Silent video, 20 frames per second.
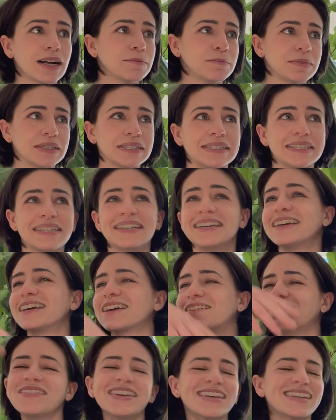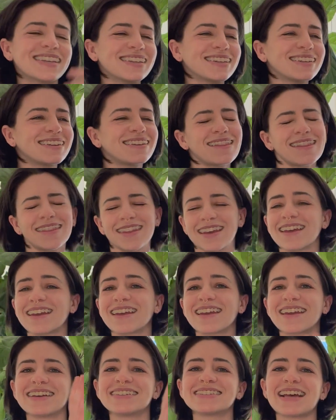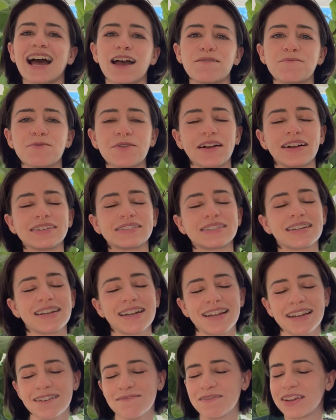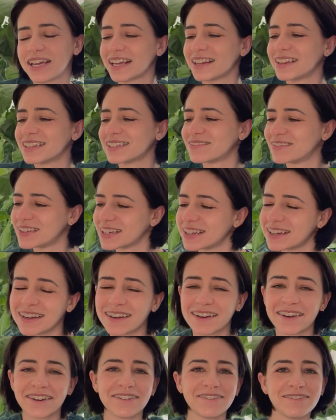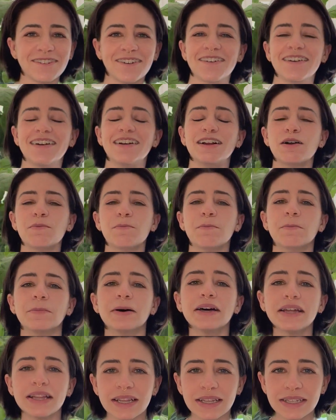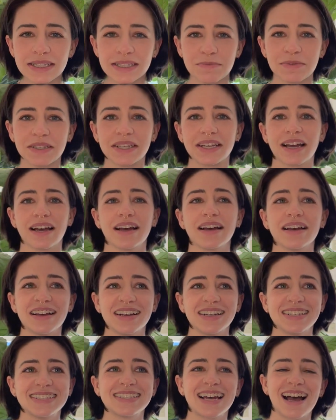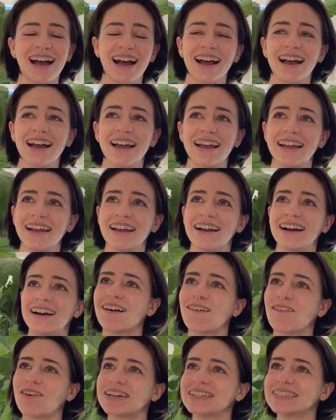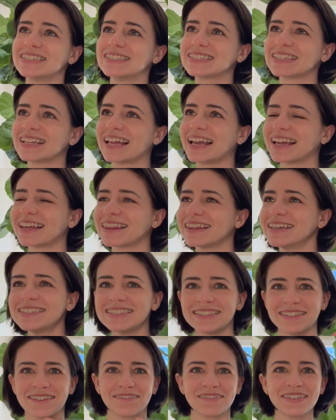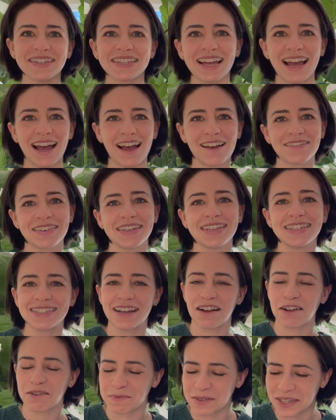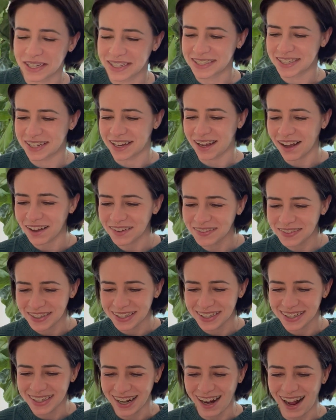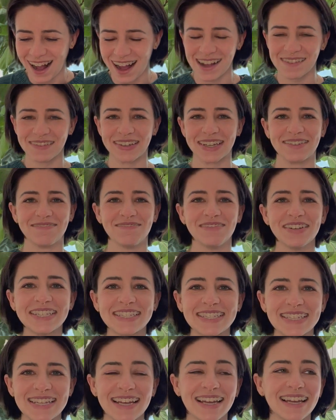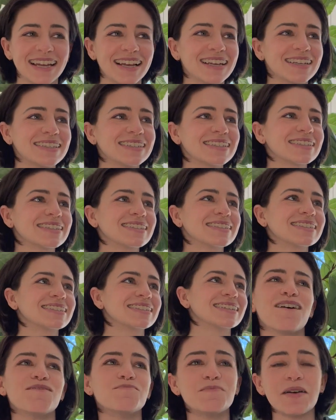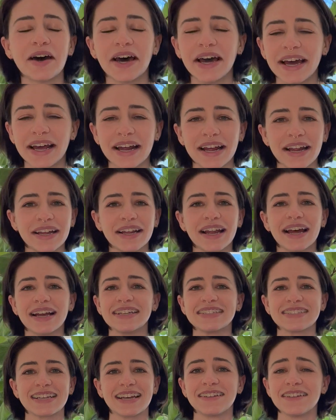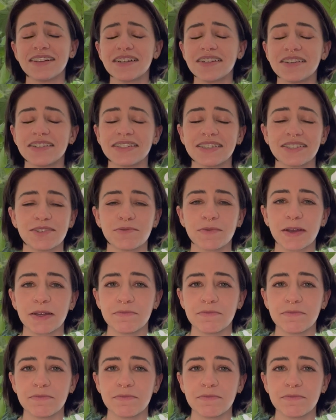I'm missing a million things. I've procrastinated making this video for months because I was like, this is a really heavy topic to cover. I'm gonna miss things, but I decided to just do my